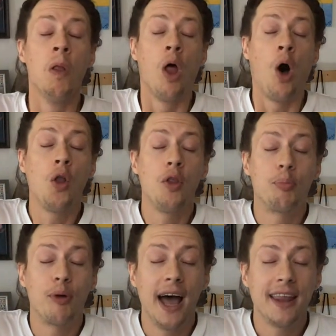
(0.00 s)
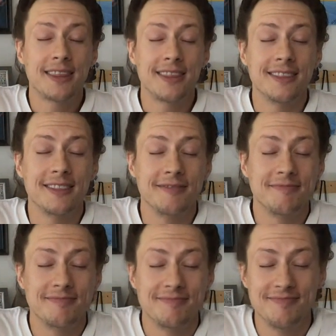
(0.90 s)
Hold the breath.
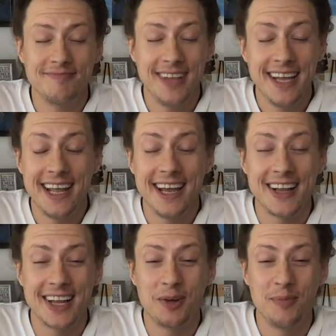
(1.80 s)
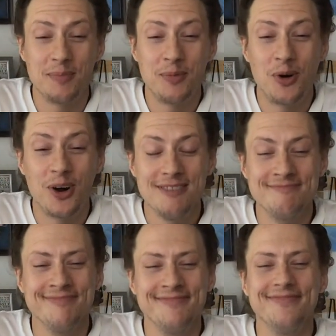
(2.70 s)
Inhale a little bit more.
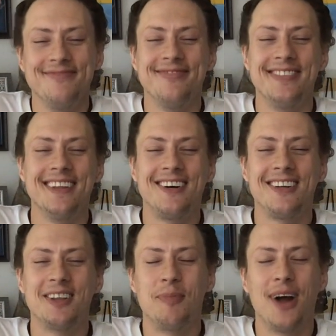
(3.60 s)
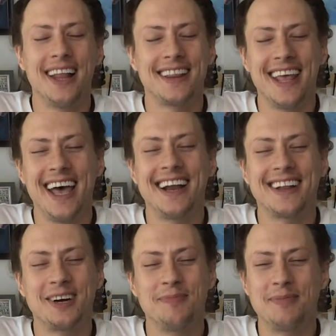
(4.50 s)
Hold the breath and a
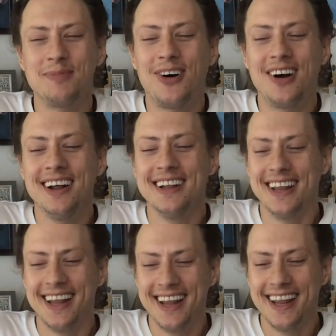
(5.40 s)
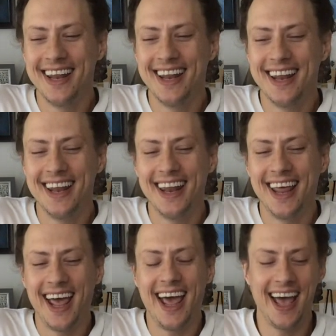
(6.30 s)
little bit more.
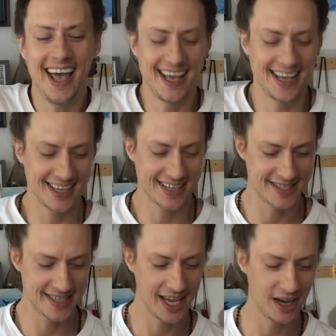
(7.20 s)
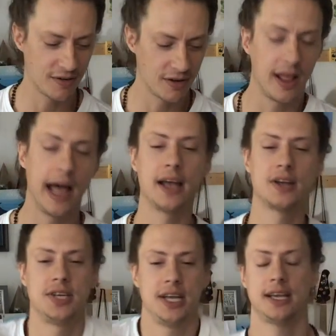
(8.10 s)
Exhale, relax,
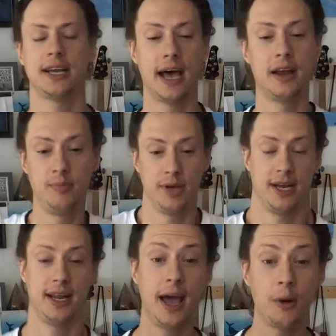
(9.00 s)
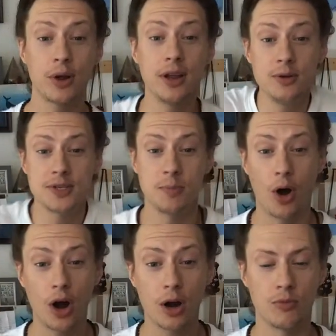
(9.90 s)
shake it out a bit. And now we're going to do some
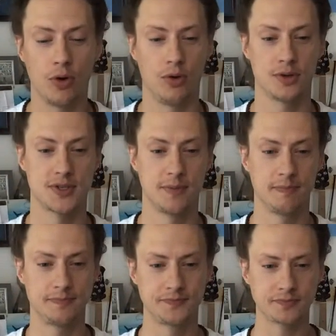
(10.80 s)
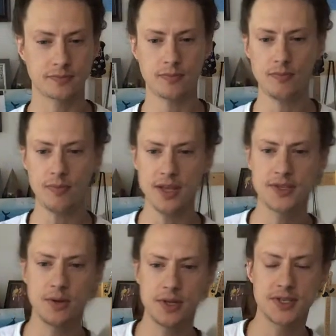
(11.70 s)
arm rolls.
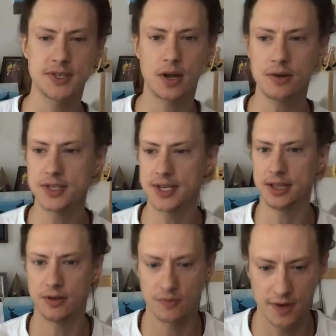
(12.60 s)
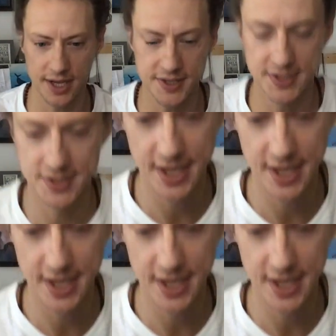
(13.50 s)
So this starts in the wrists.